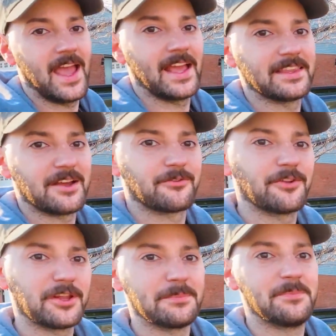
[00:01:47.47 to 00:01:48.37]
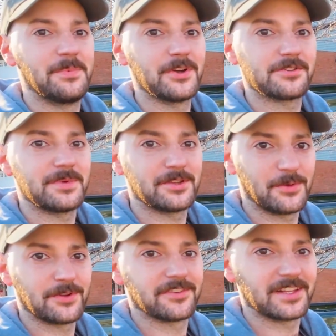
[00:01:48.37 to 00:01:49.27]
And that really pushed me
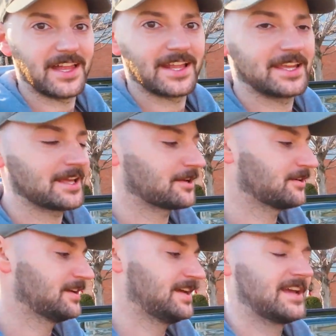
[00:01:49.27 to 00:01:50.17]
towards the Gladiator.